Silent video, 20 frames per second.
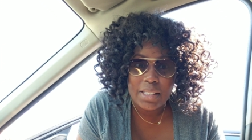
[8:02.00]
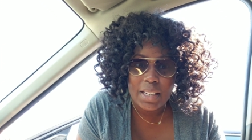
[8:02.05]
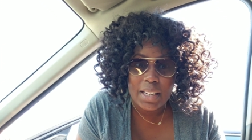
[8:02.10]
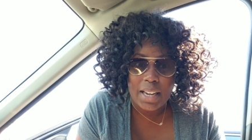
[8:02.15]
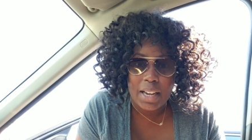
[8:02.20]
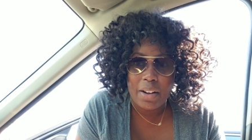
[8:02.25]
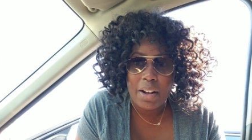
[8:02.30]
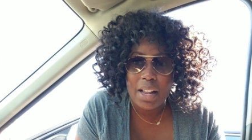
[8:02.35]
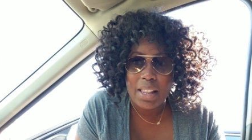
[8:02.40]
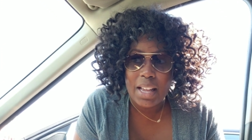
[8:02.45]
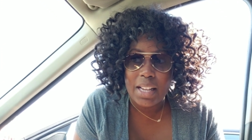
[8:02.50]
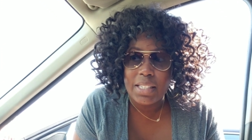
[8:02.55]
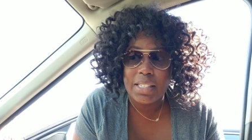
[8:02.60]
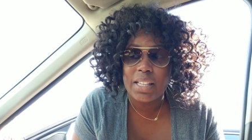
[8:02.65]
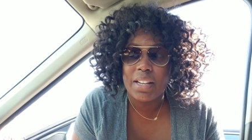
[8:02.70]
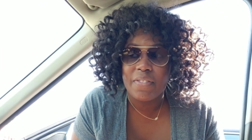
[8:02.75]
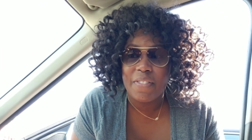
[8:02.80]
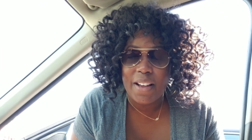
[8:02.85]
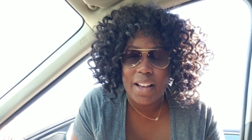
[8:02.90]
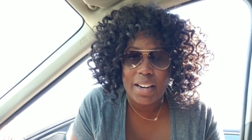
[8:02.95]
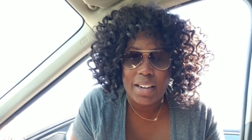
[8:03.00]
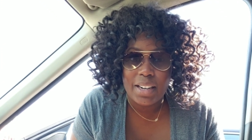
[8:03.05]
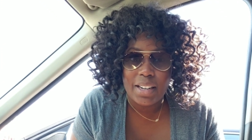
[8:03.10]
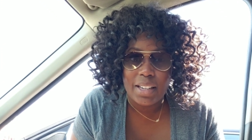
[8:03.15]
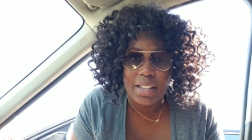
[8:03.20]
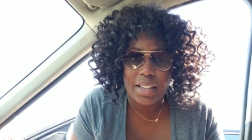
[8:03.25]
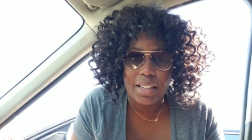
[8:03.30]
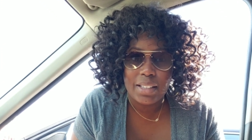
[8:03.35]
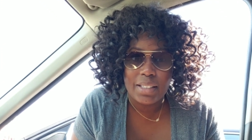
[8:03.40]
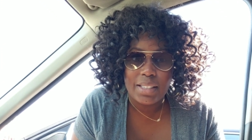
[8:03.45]
to get all that stuff out of
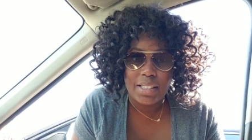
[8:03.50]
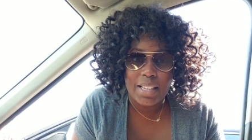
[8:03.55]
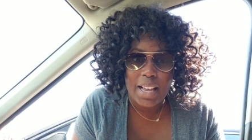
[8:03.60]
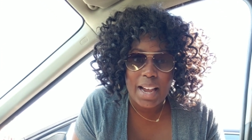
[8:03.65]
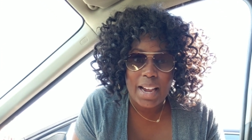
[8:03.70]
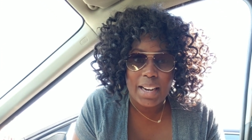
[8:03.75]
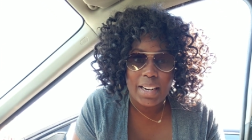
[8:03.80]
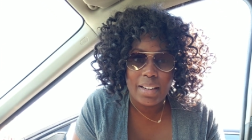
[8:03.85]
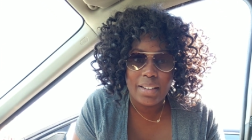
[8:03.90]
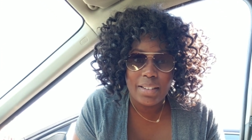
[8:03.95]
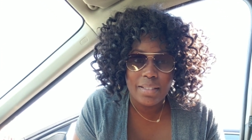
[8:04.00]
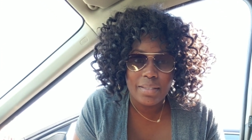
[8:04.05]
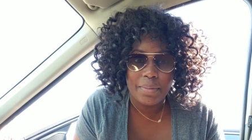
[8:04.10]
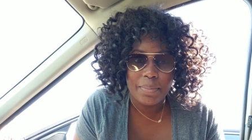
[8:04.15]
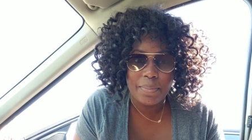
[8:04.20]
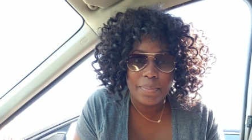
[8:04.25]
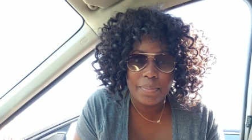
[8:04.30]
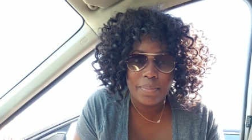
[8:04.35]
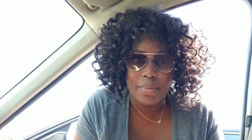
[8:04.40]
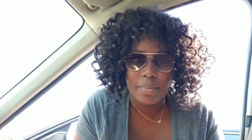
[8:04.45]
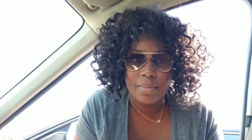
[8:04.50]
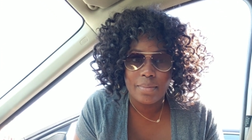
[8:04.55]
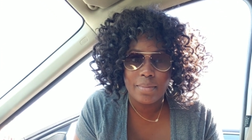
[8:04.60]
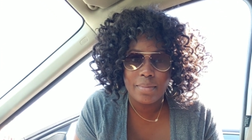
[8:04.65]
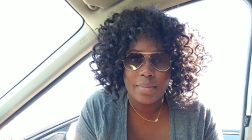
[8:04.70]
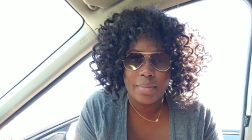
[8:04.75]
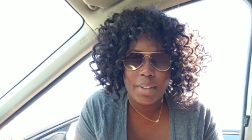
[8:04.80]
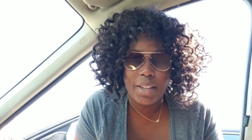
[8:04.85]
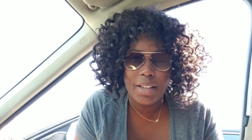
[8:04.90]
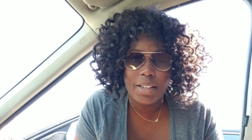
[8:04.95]
the side.
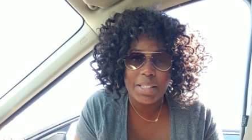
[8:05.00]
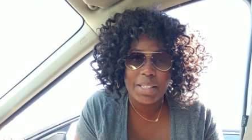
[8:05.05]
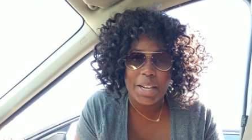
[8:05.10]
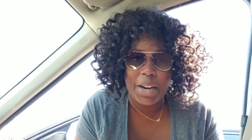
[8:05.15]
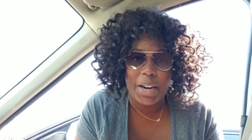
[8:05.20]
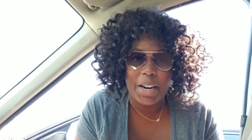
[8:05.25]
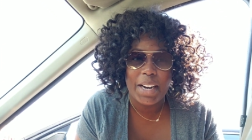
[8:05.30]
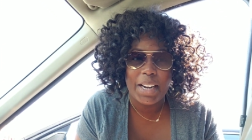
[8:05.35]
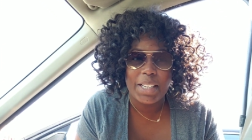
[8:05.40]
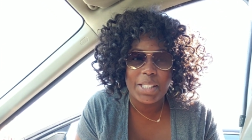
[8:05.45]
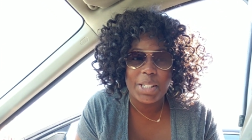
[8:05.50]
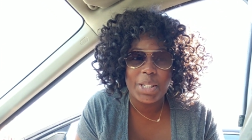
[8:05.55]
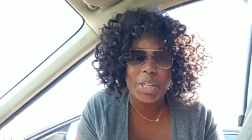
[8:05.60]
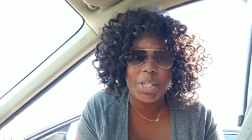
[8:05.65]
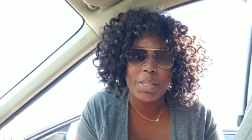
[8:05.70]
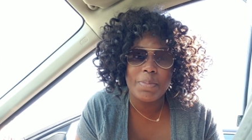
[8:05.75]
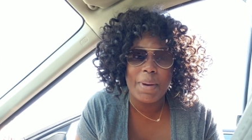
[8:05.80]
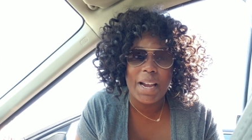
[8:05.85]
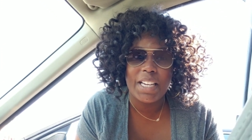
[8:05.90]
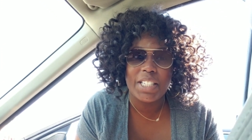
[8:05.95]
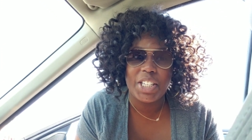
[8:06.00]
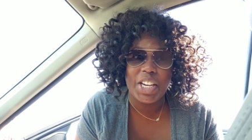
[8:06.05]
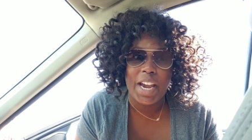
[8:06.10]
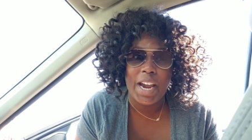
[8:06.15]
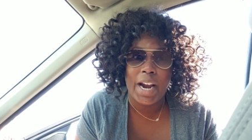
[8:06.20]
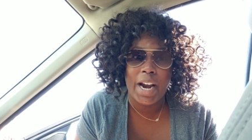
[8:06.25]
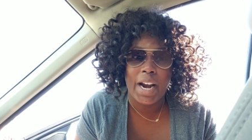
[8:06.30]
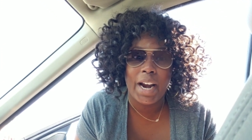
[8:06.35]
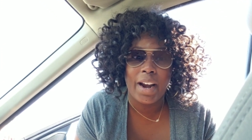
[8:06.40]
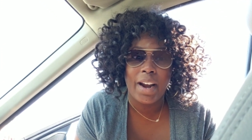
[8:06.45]
Sorry, excuse my
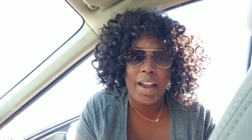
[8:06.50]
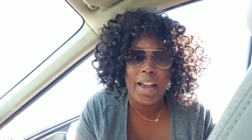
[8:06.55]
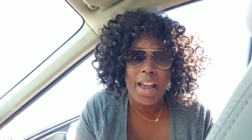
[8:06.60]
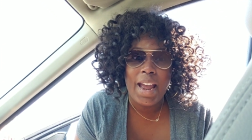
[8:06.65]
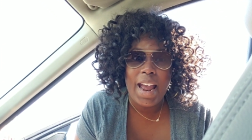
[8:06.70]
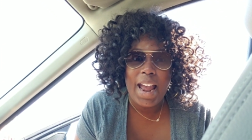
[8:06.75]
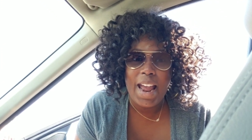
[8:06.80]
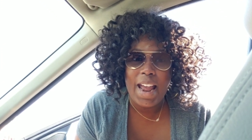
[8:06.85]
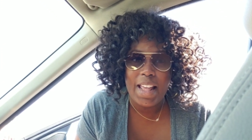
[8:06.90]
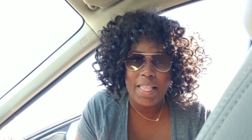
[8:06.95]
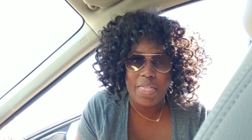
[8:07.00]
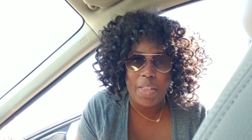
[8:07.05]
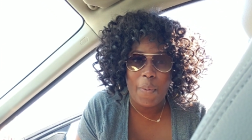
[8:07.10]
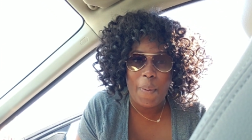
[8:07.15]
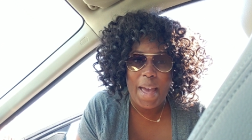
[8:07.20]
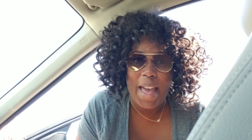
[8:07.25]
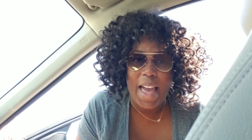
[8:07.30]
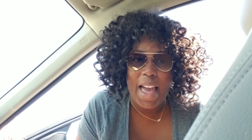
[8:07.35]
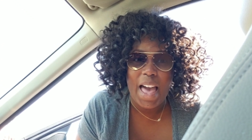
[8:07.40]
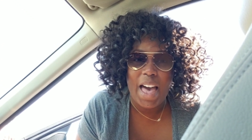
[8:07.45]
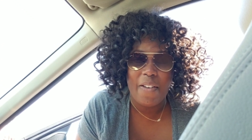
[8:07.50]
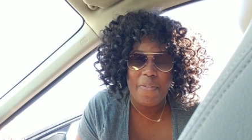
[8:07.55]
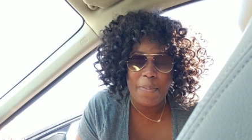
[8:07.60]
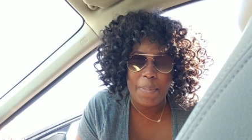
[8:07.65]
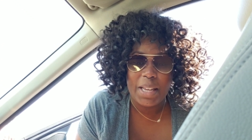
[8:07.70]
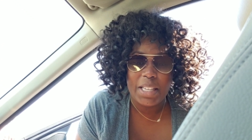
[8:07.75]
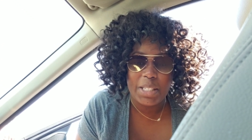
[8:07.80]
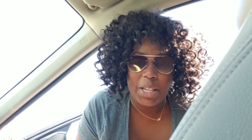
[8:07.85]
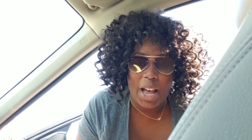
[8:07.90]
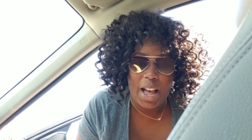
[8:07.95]
chair in the way of
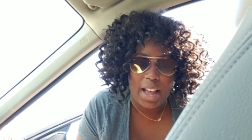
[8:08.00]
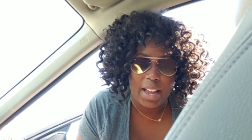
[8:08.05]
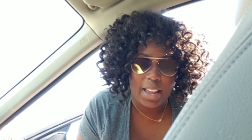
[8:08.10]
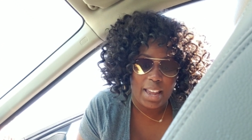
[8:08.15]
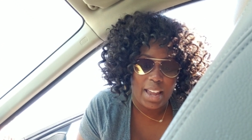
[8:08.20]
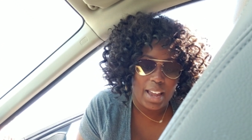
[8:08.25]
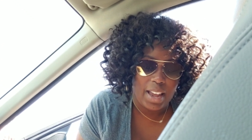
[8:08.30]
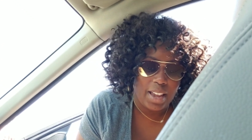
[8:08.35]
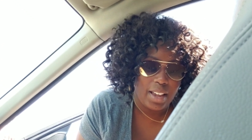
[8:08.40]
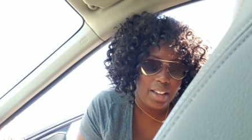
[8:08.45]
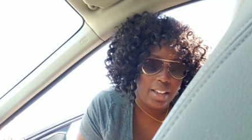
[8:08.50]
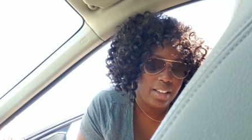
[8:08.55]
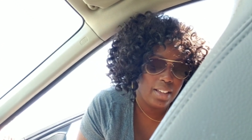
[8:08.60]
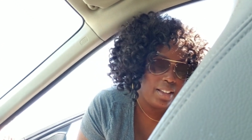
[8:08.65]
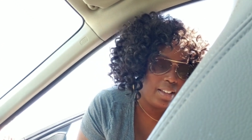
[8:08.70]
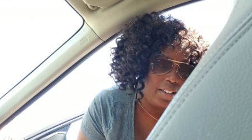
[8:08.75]
me talking.